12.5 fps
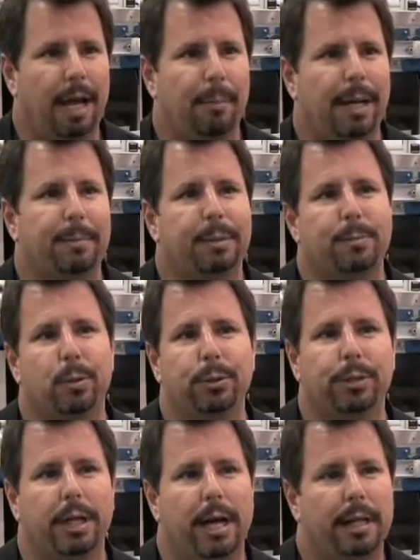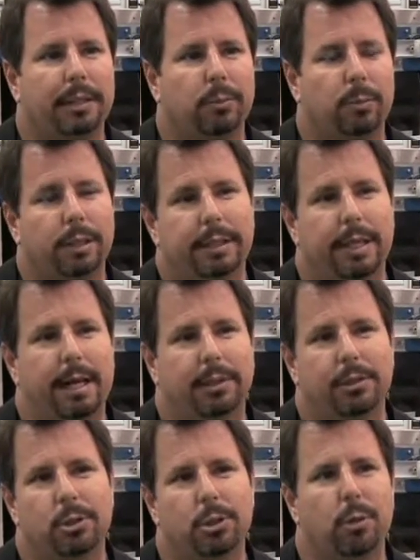my name is Bruce Knox with
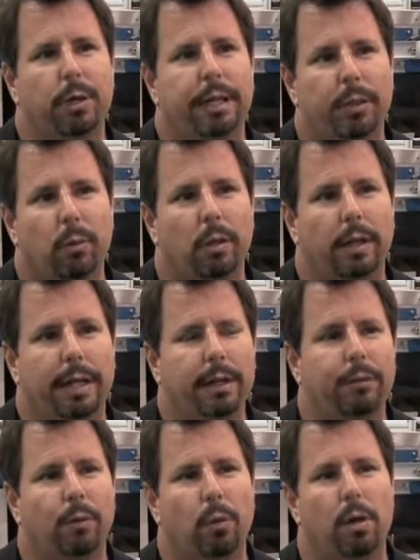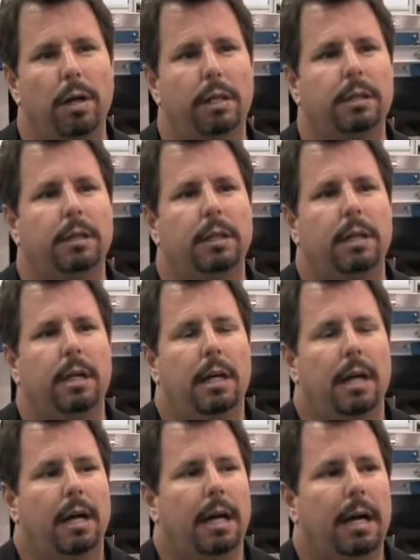Knox Nursery in Orlando, Florida.
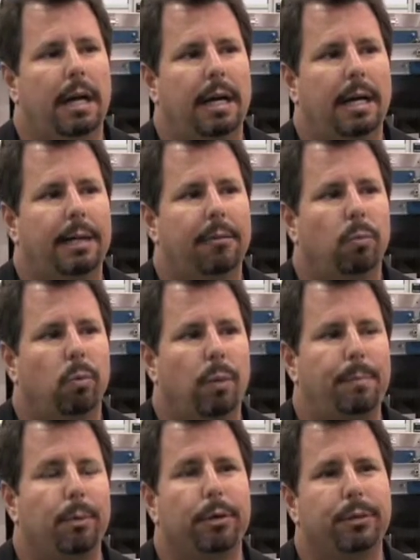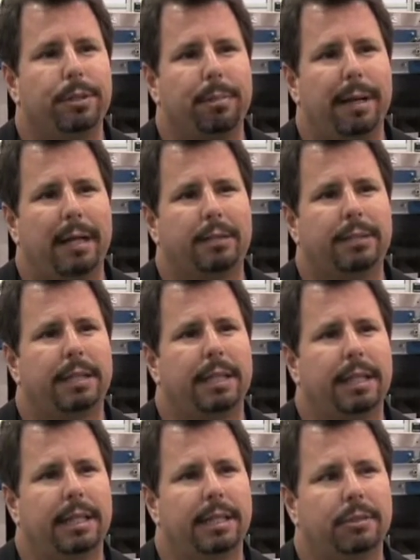We produce about
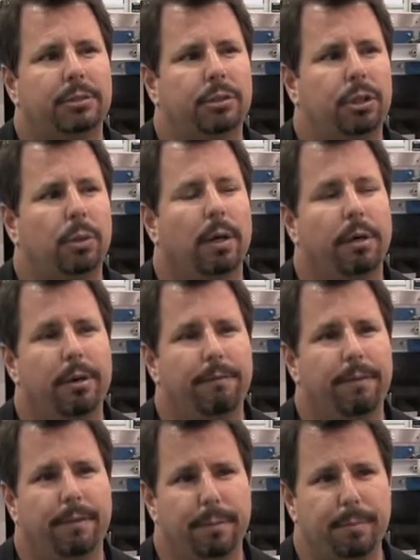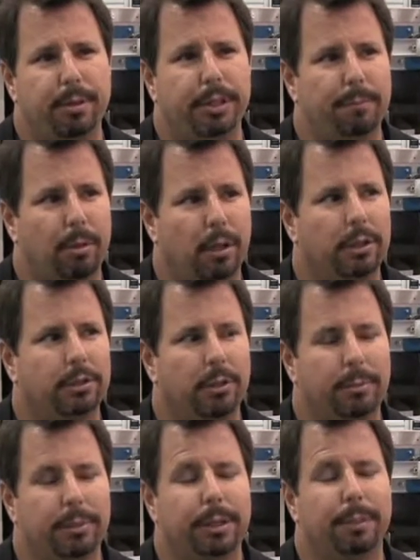250 million plugs or
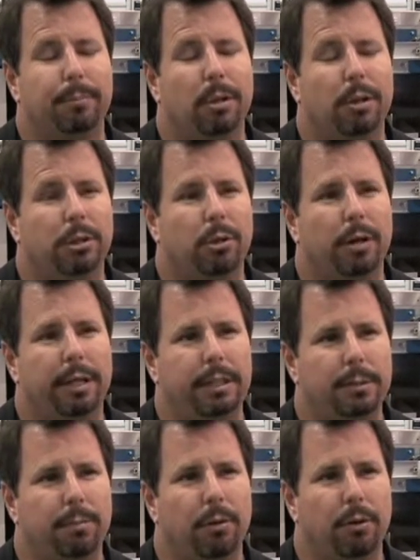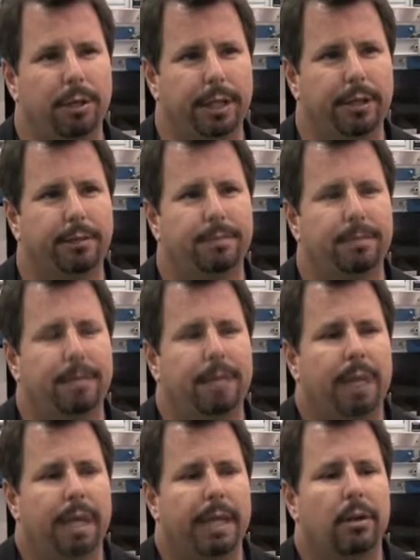1 million plug trays per year.
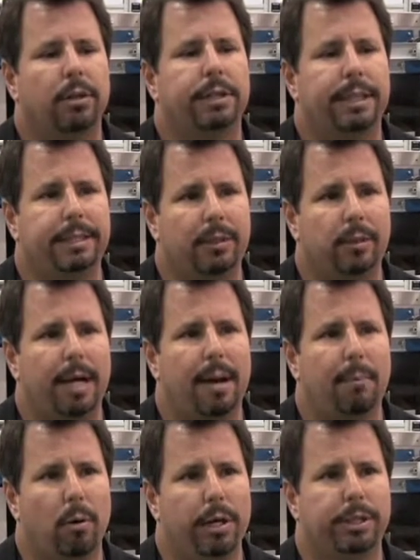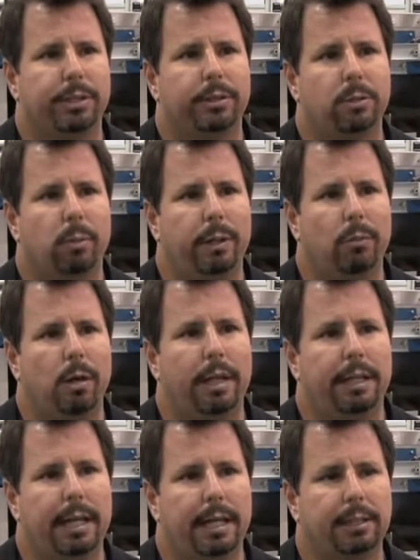In our seed sowing operations, we
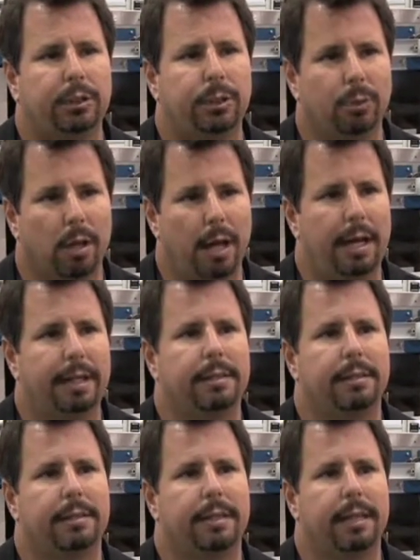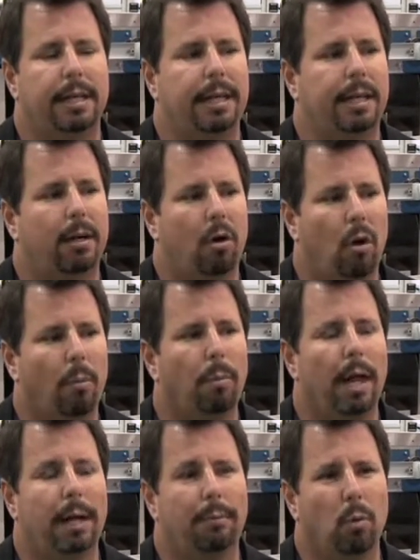run 2 lines, all
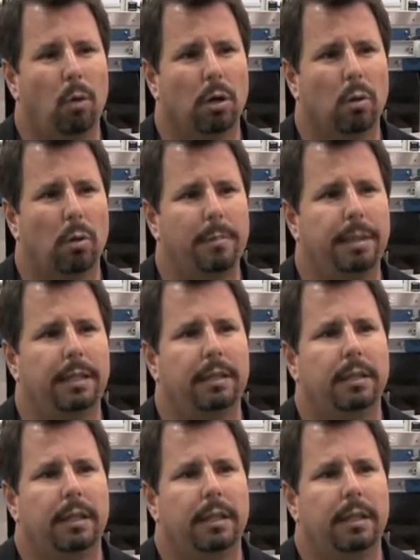Blackmore equipment.